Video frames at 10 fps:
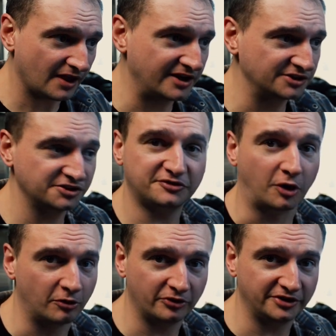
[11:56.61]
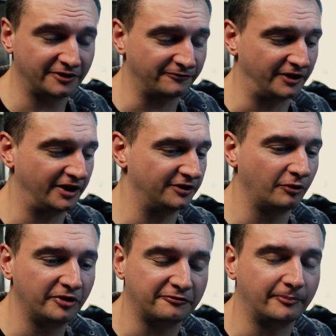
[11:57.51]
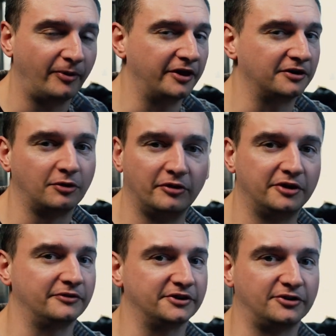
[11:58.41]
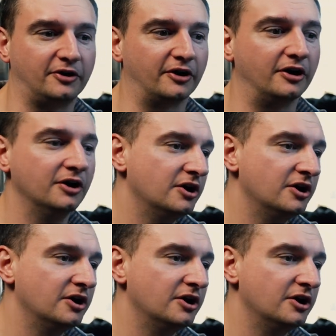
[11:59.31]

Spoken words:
And it's just totally different, and a totally different player, totally different guitar.